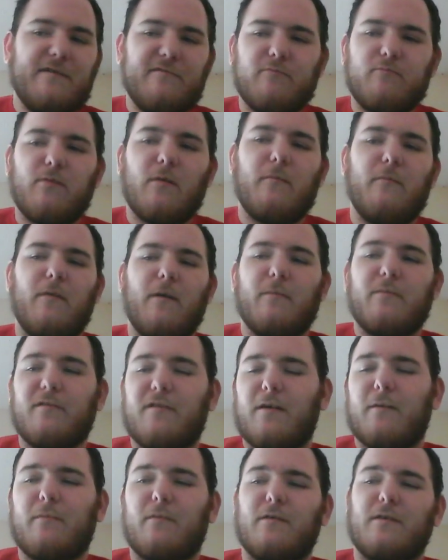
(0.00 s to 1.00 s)
But
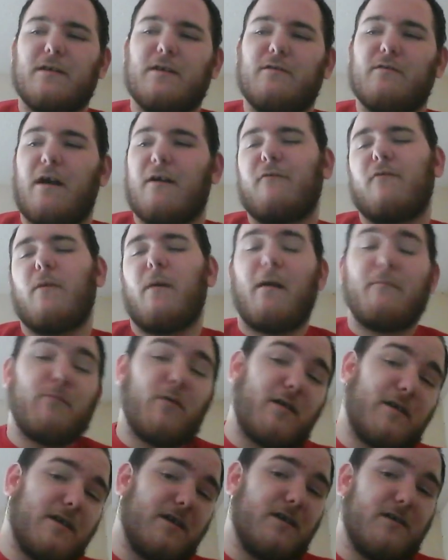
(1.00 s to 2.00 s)
Applejack can do that. So
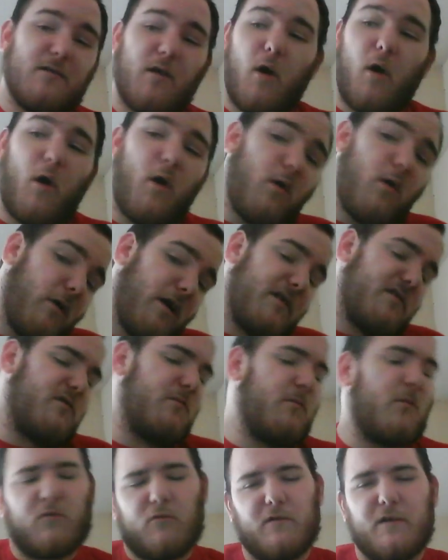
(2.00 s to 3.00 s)
Apple can get all the way to
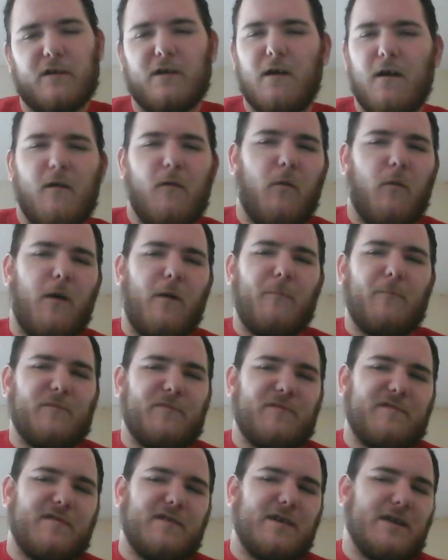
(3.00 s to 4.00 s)
move on the
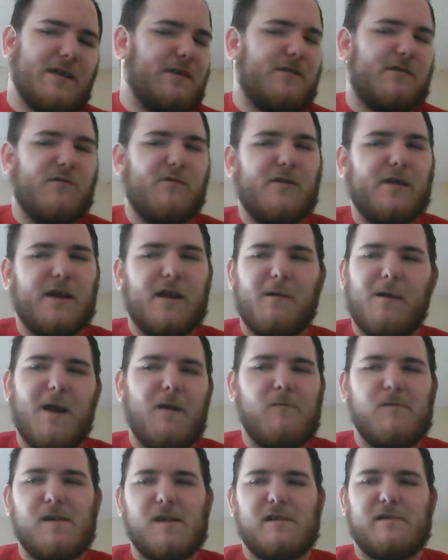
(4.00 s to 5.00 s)
team doing her
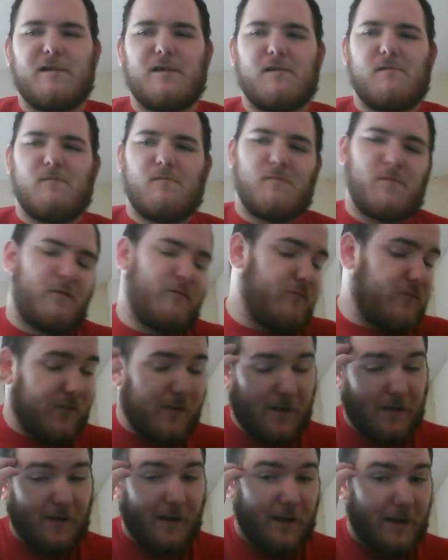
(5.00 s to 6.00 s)
adventure,
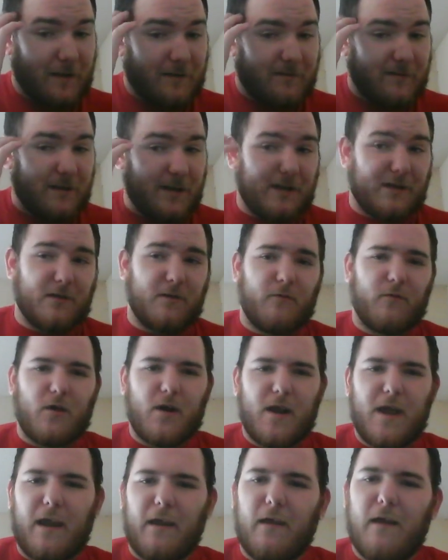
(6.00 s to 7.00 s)
realizing it
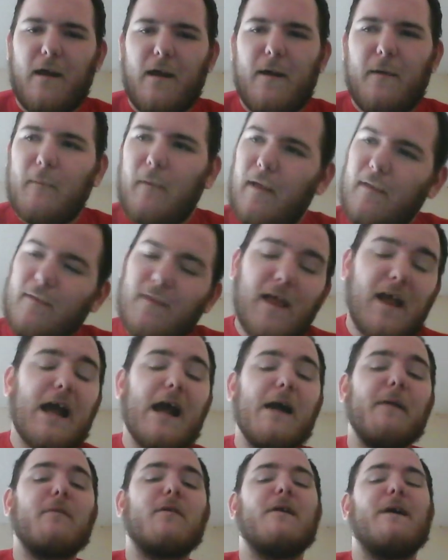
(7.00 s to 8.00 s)
overhead. And that
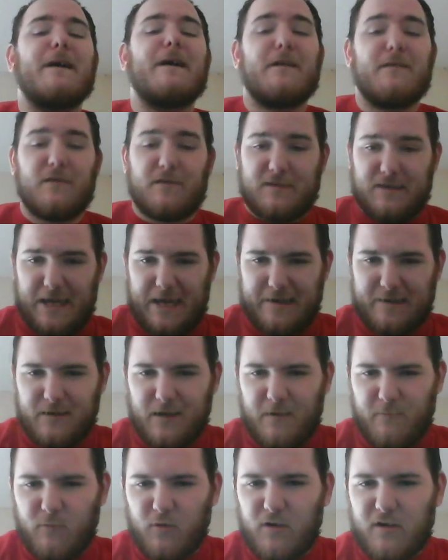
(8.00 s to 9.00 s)
kind of thing I understand a
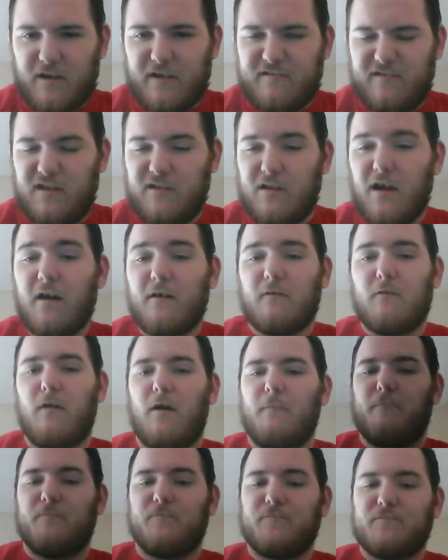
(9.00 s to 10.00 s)
lot more, because she does
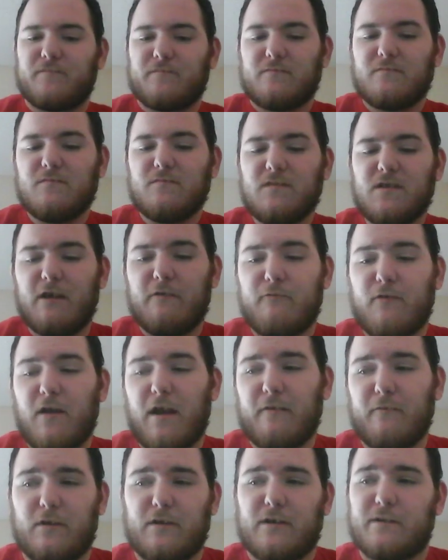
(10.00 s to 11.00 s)
want a
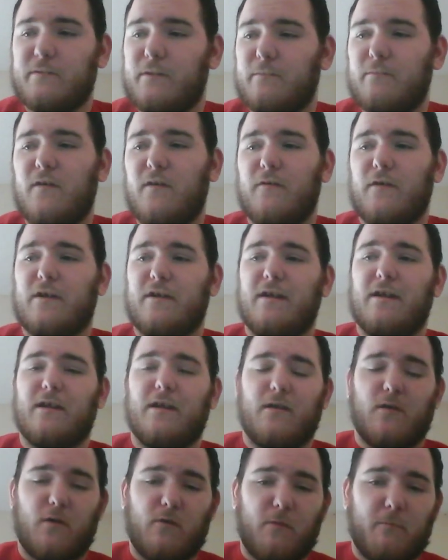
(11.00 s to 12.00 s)
family to be perfect. Did
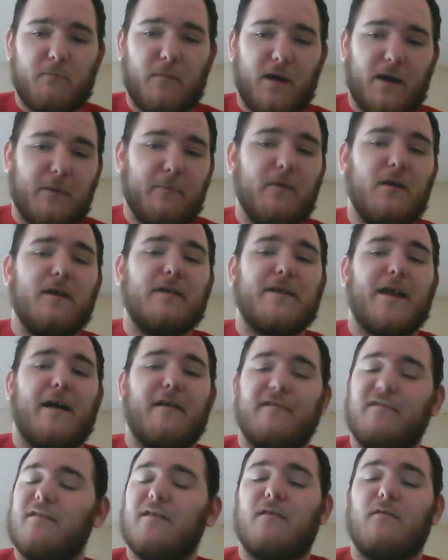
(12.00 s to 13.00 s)
occur with Mockability
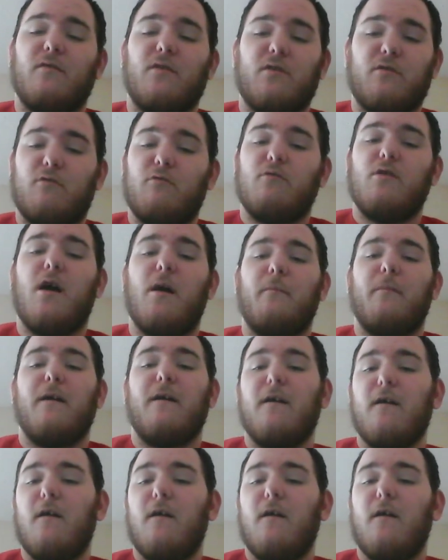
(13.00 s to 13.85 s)
now, she didn't want to screw it up.